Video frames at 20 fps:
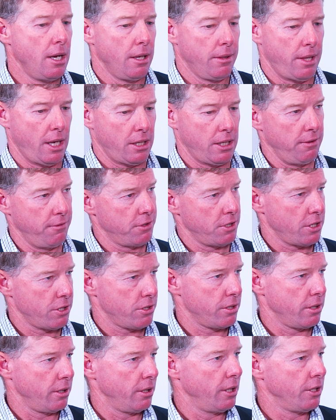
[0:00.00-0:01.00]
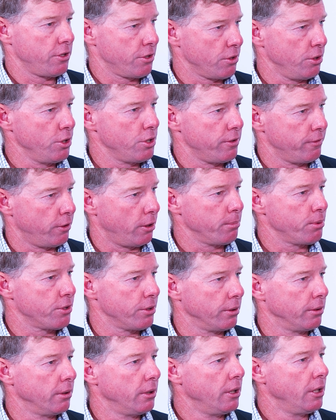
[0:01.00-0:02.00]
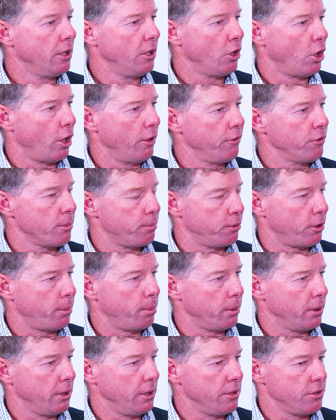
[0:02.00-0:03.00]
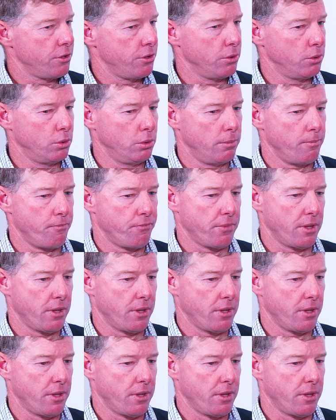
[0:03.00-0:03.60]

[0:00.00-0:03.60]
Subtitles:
That gives us an exclusive option over the property until